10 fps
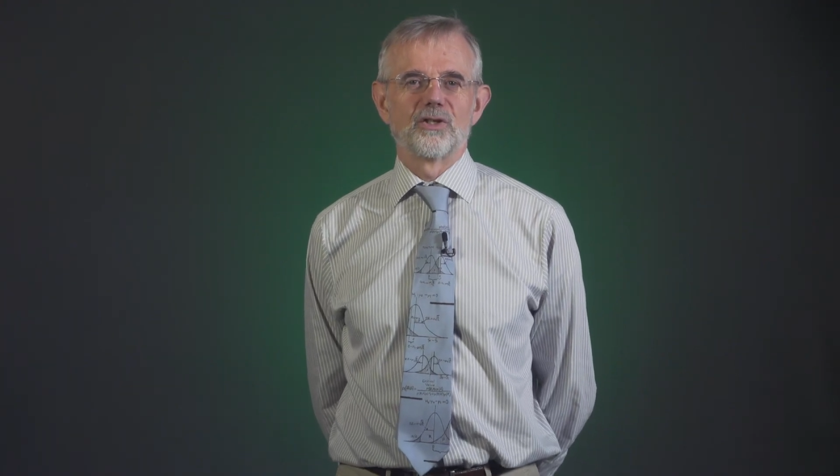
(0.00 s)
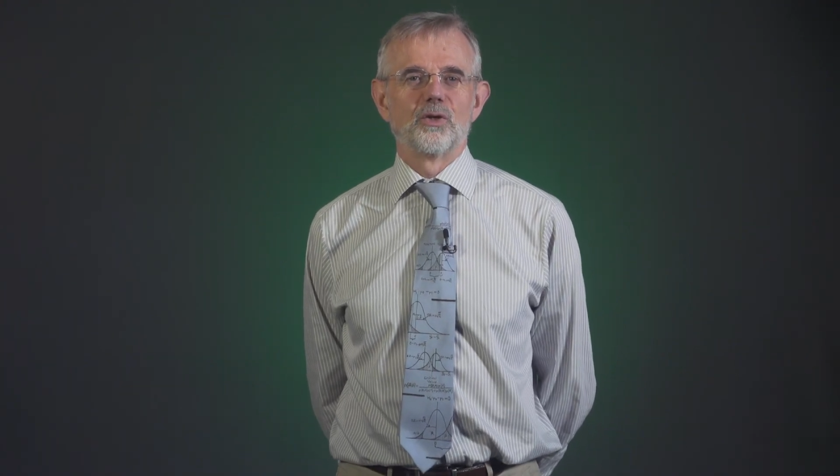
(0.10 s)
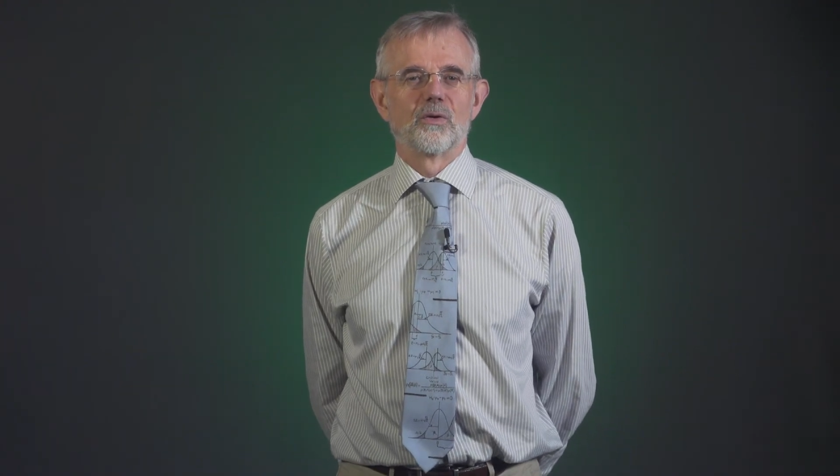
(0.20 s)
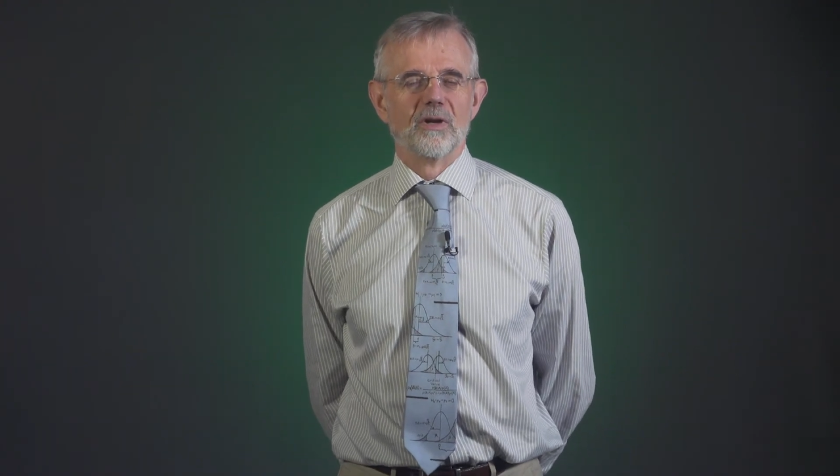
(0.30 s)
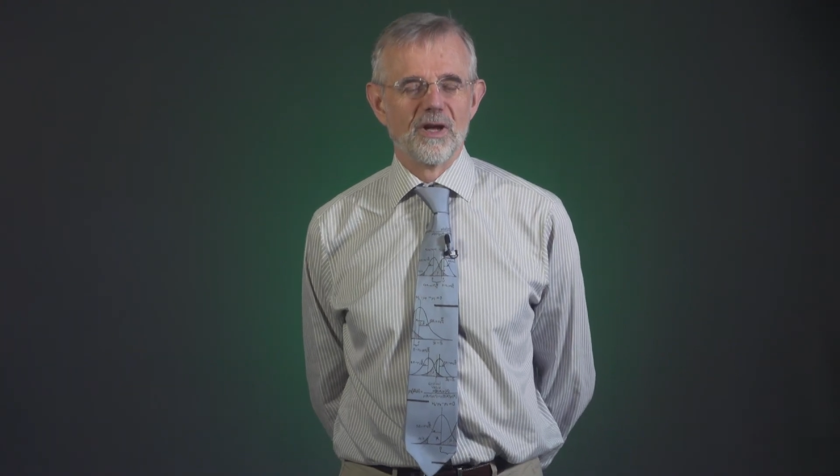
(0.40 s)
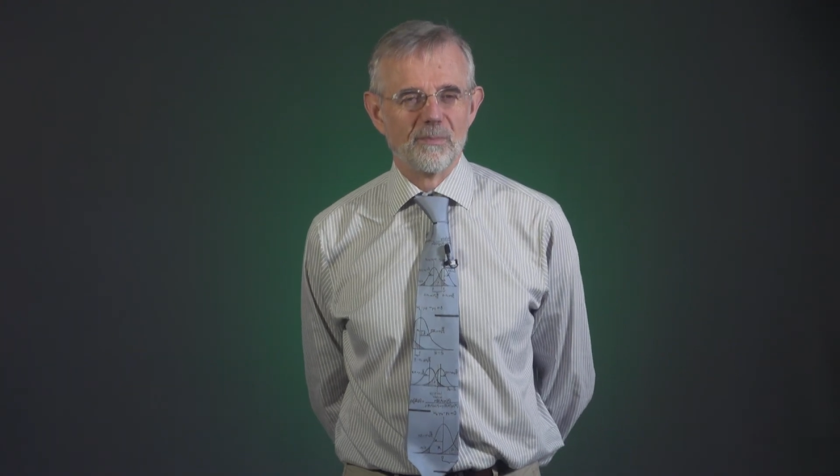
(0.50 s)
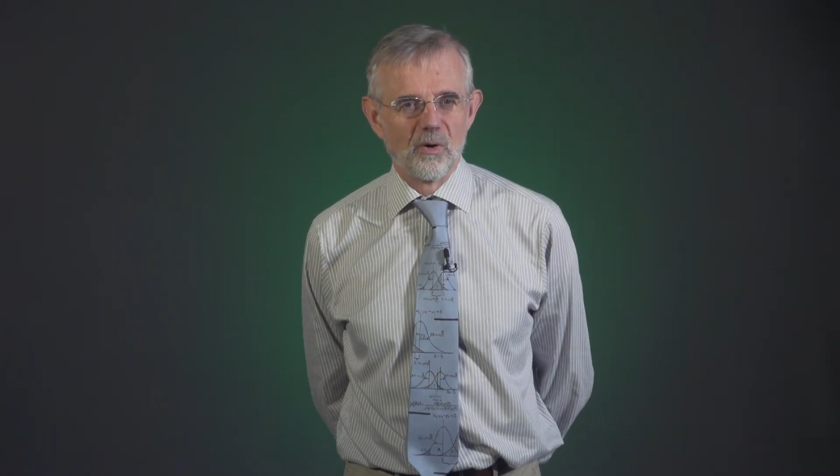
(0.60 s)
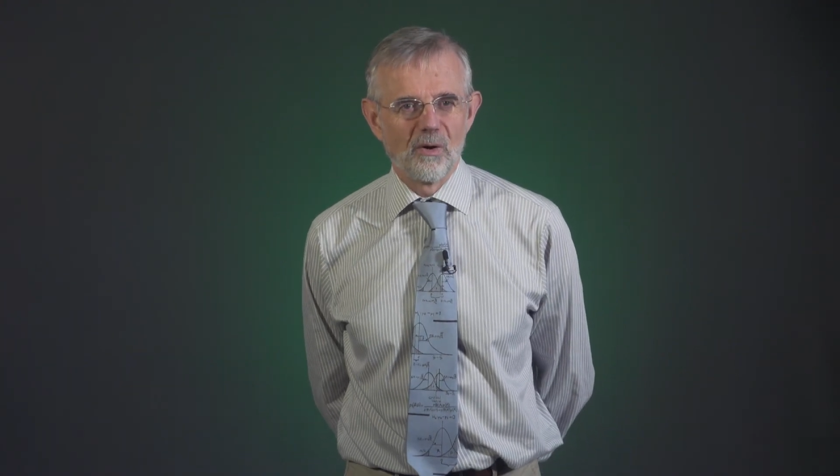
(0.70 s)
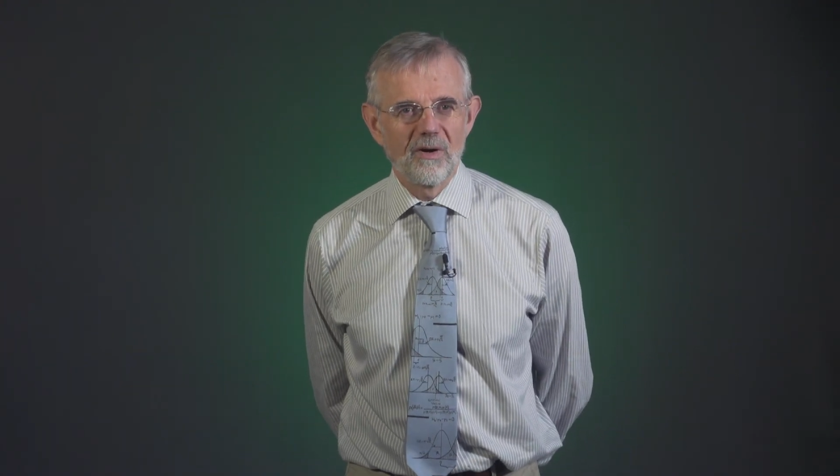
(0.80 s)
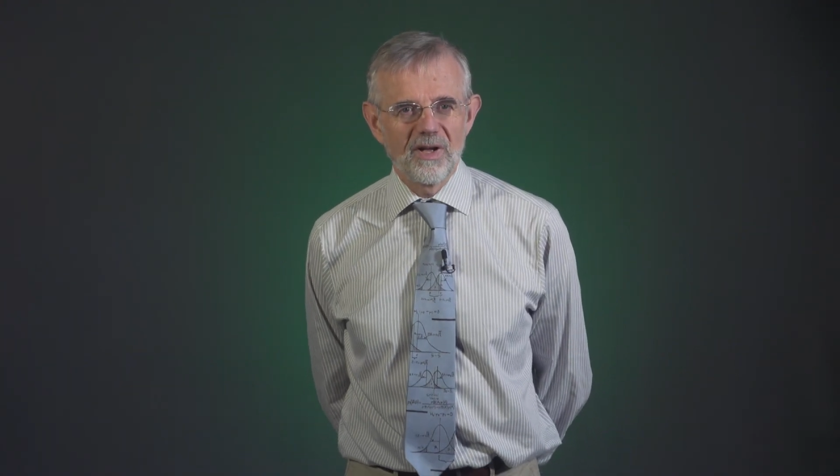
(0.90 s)
And you can learn
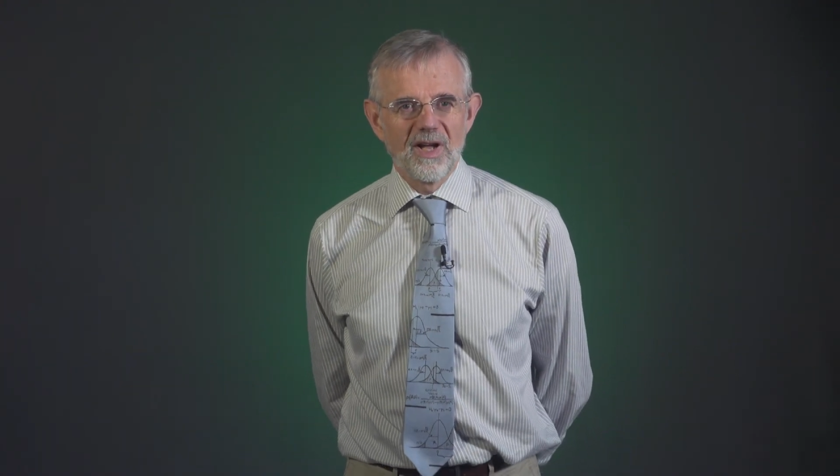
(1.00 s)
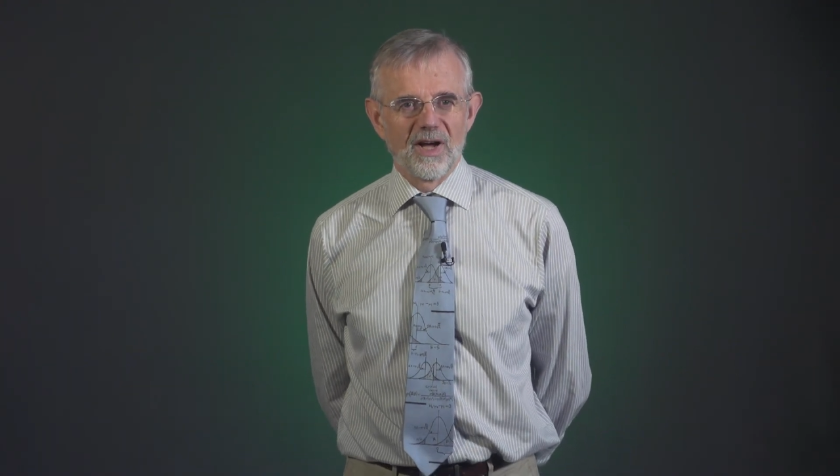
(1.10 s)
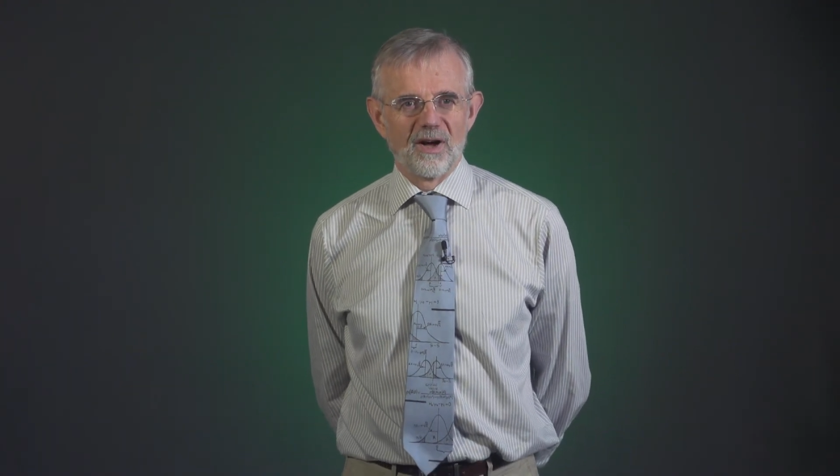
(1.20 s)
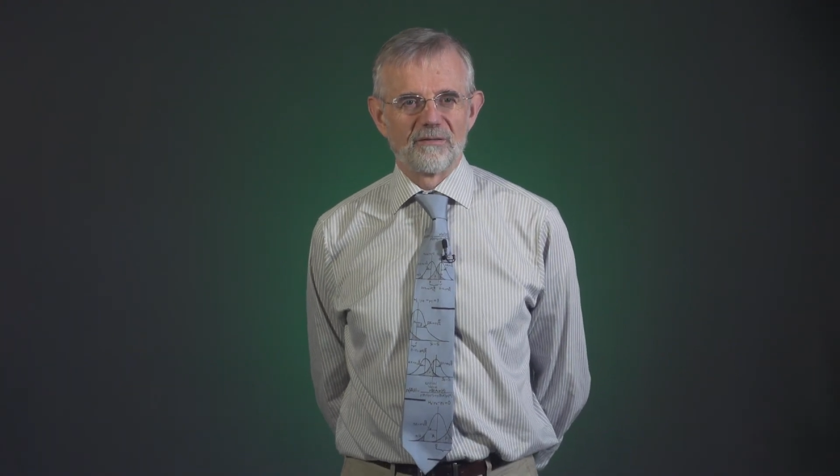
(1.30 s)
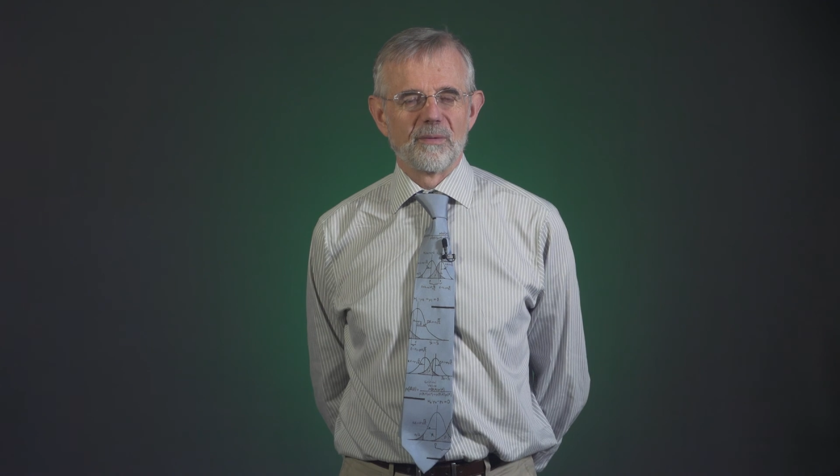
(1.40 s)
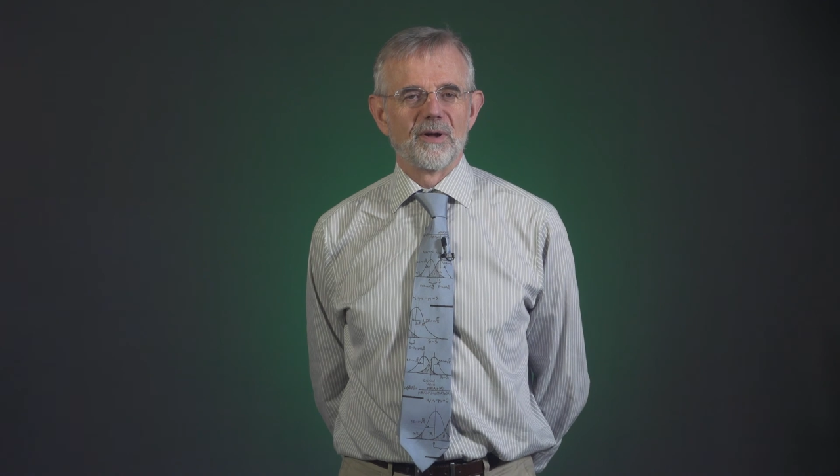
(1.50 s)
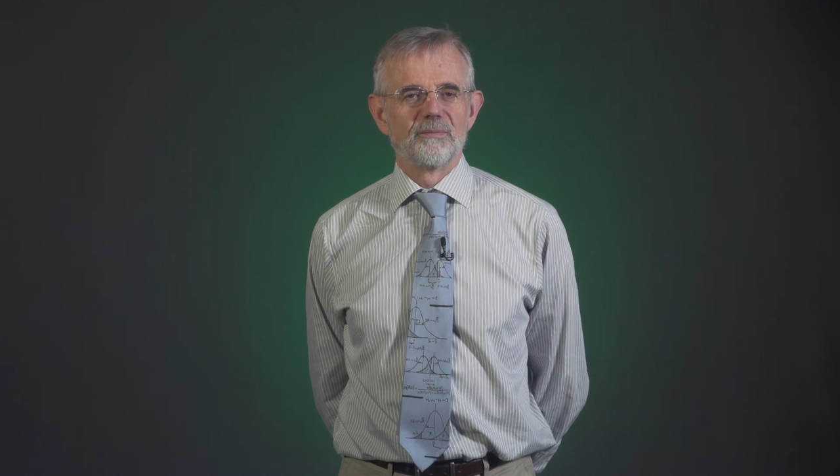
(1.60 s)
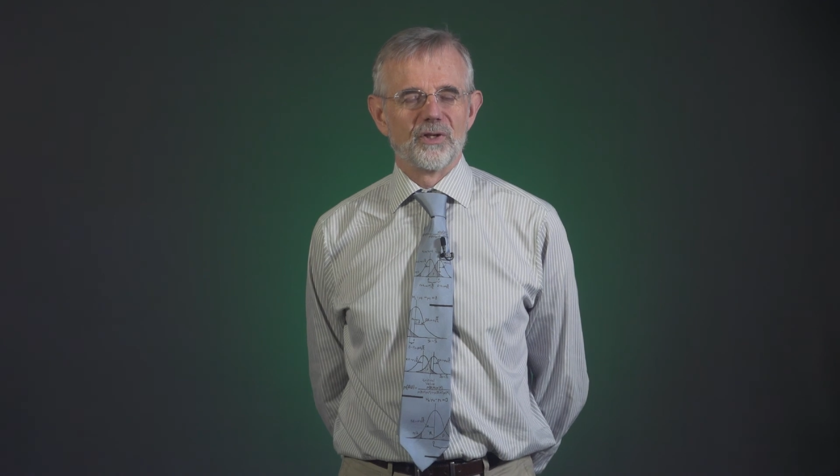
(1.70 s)
more uh, from uh,